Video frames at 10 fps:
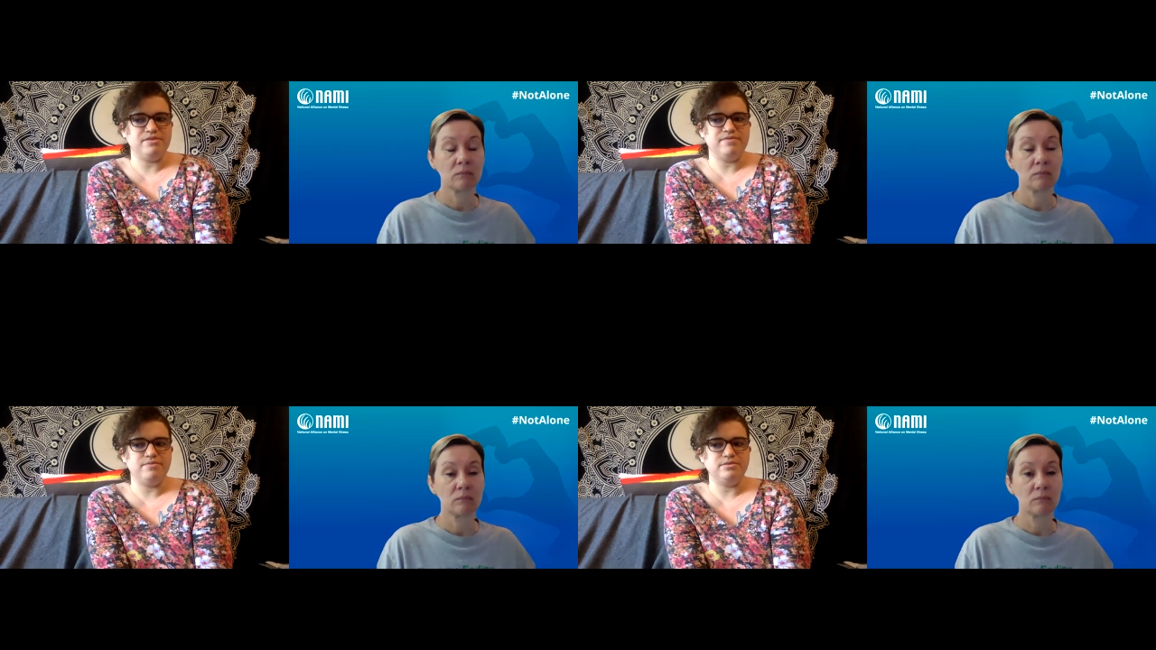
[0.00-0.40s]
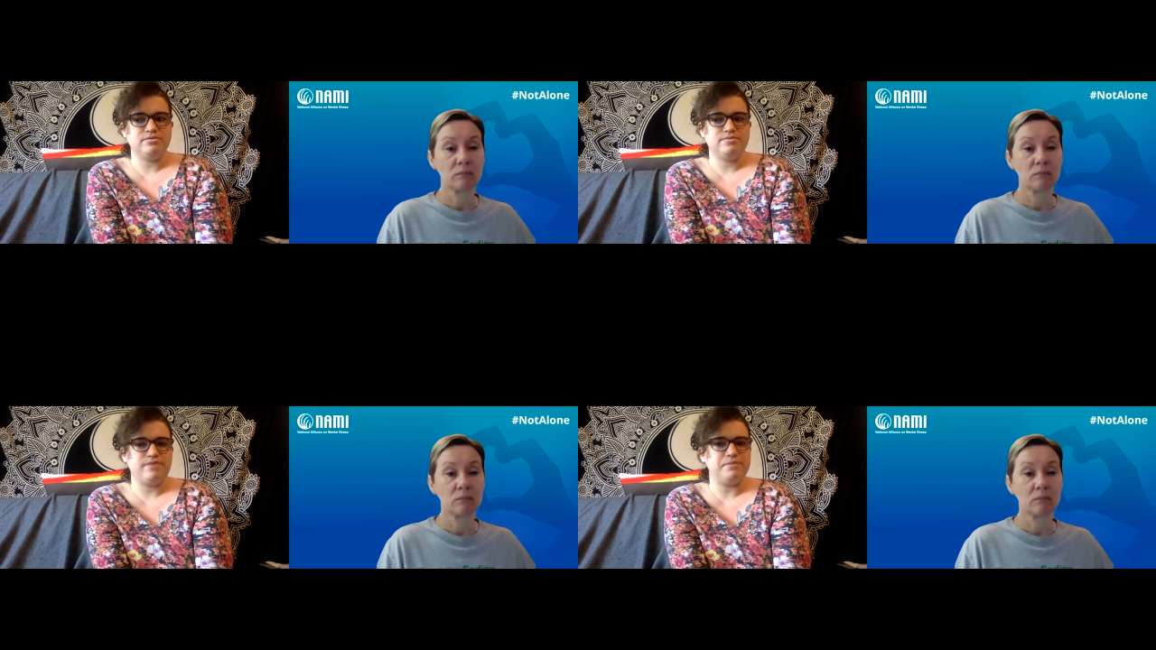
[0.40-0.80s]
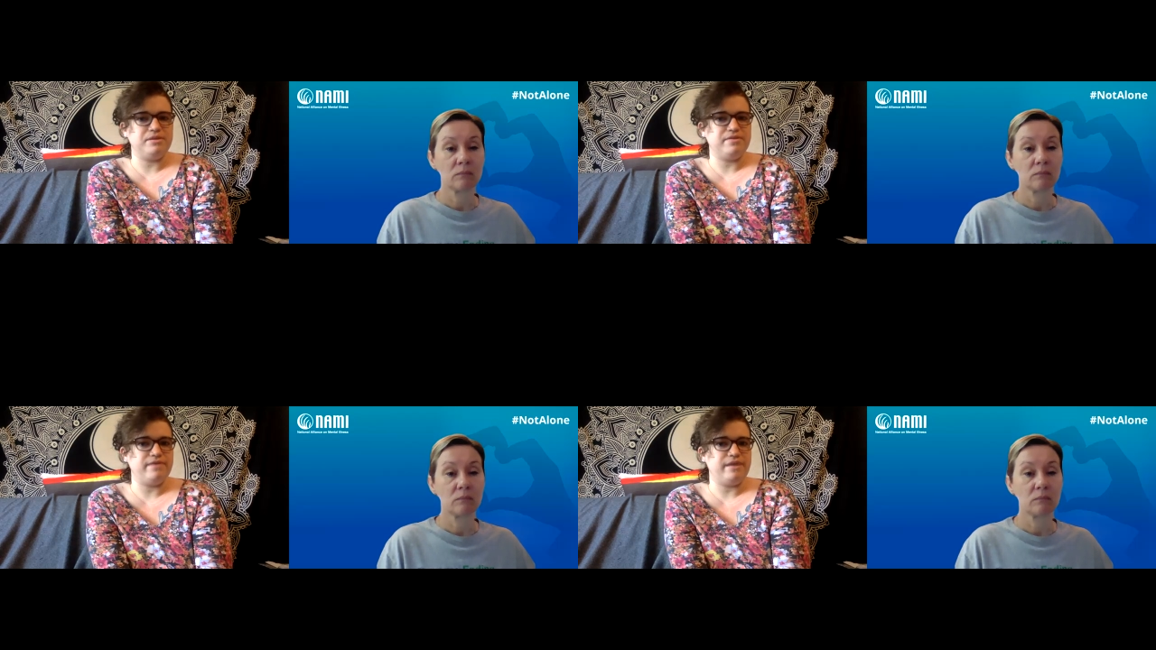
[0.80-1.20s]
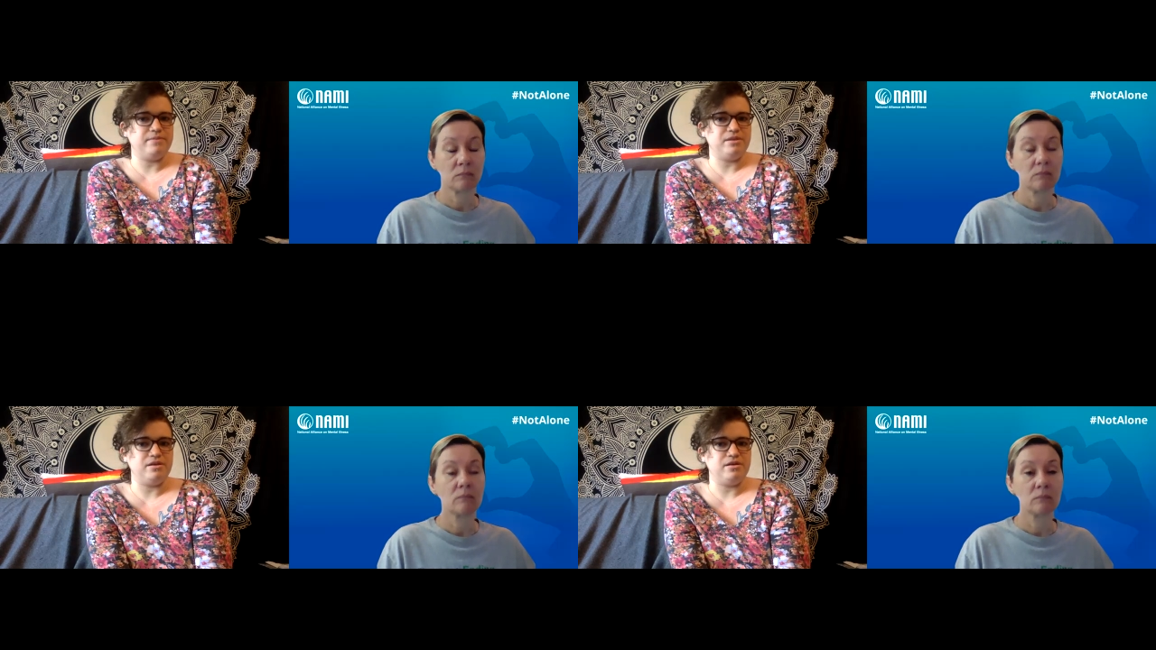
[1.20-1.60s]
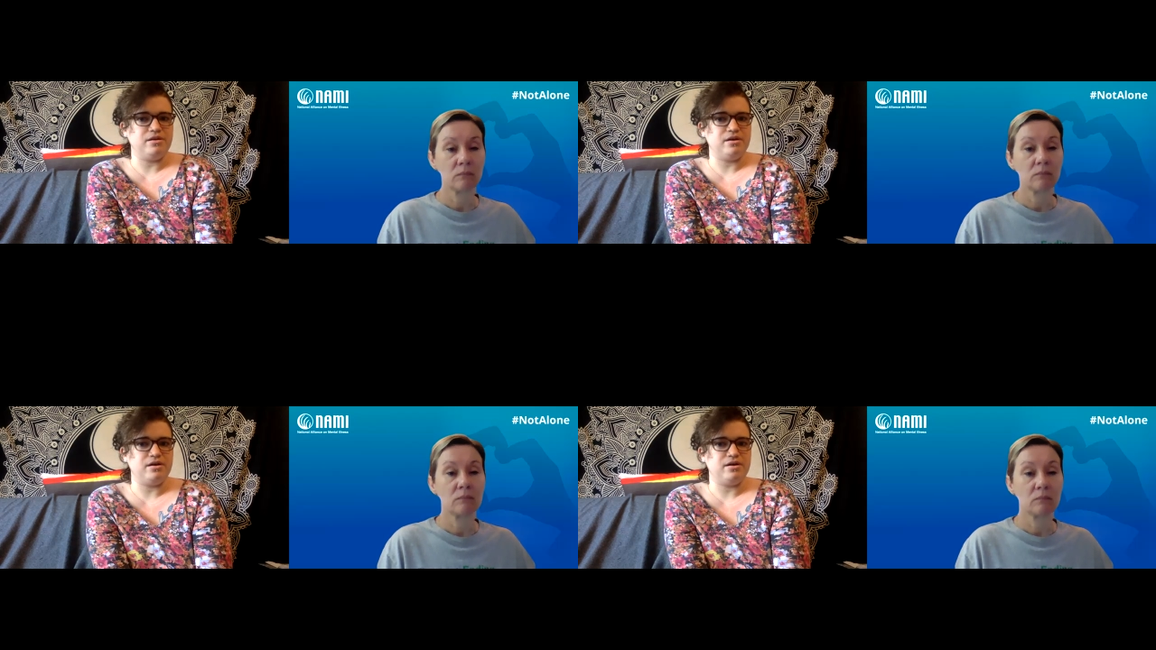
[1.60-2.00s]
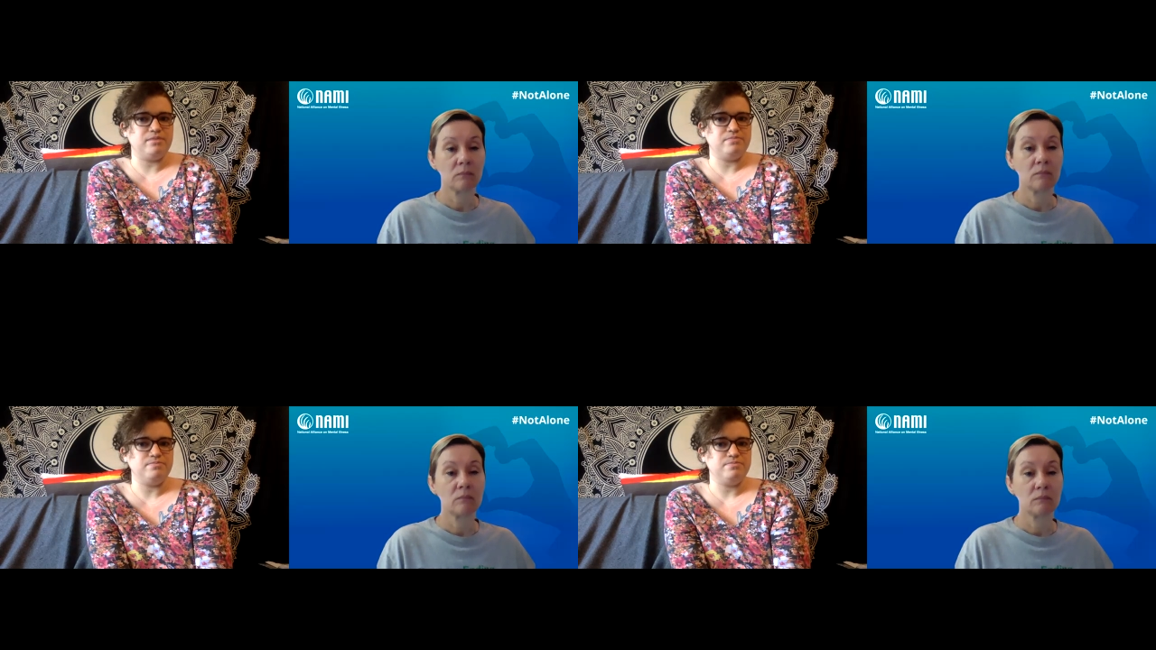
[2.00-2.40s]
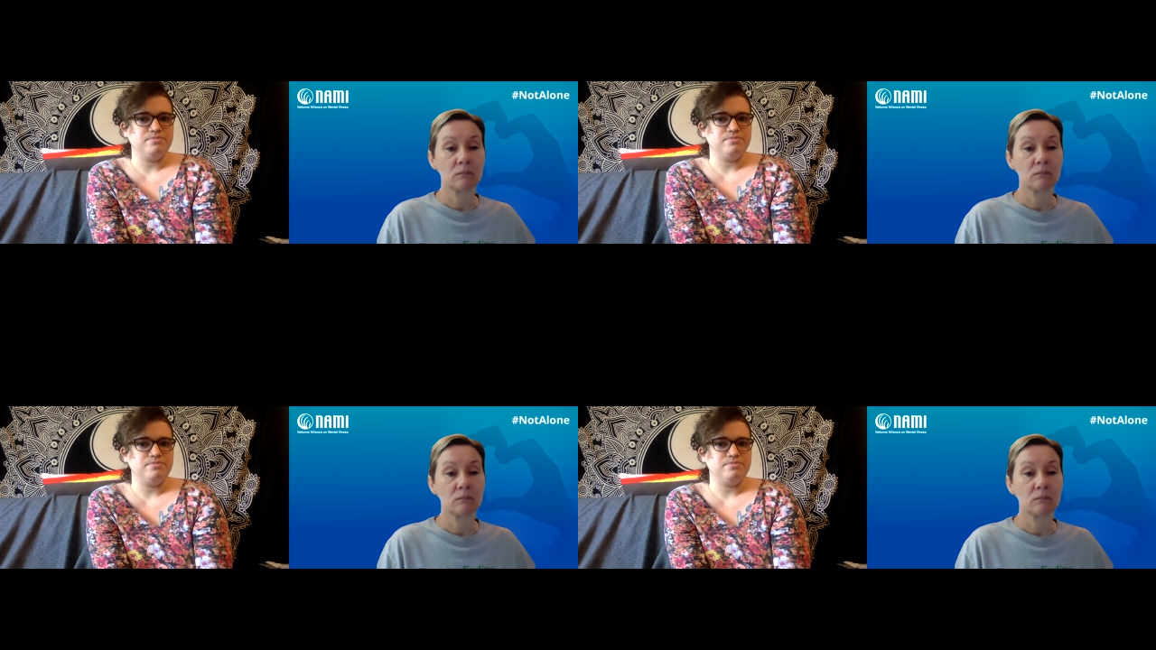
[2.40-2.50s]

Speaker 1: it was family to family. Um,